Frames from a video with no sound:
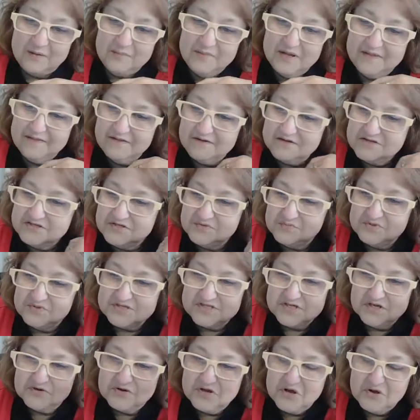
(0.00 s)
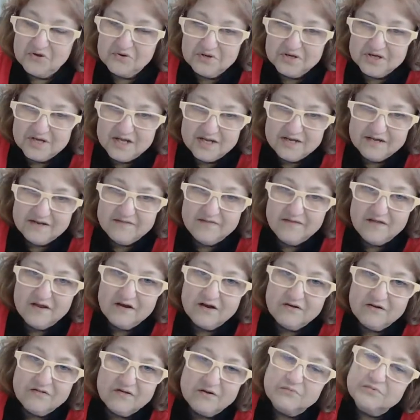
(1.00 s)
I mean, there was no coconut in
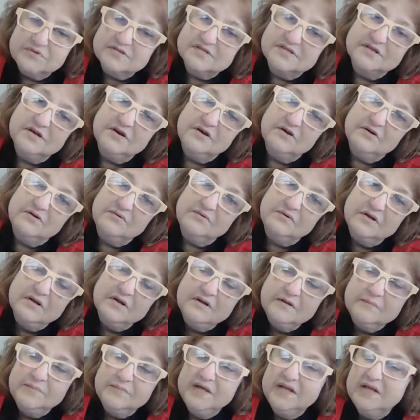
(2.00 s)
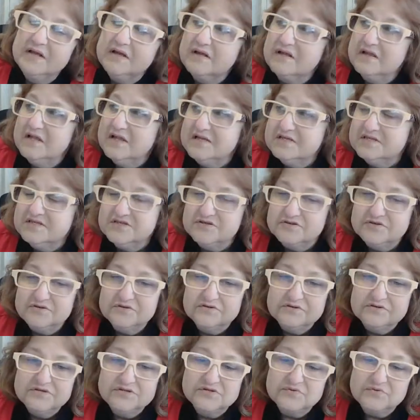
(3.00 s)
there. There was no peanut
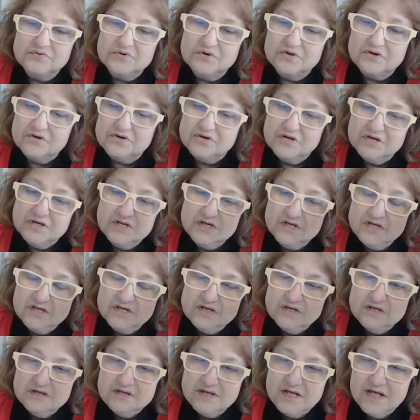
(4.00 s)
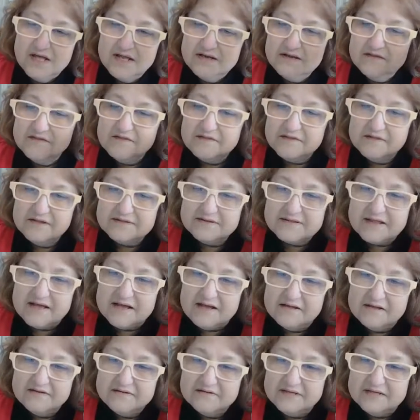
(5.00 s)
clusters or anything like
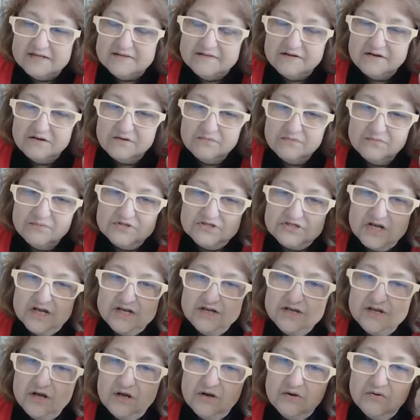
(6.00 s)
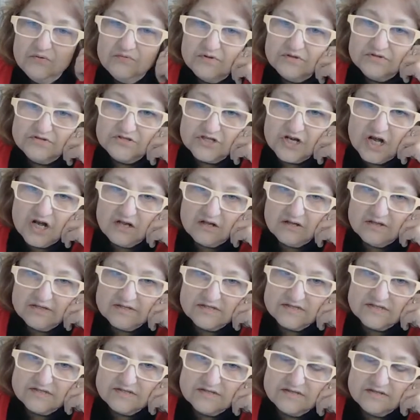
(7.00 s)
that in there, which I know those
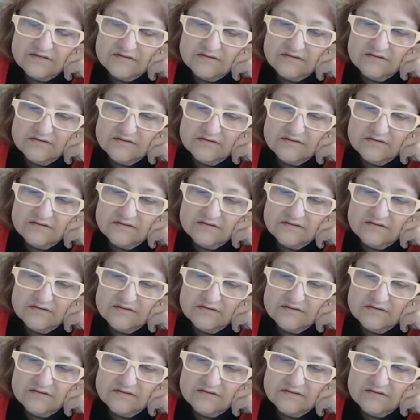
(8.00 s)
chocolates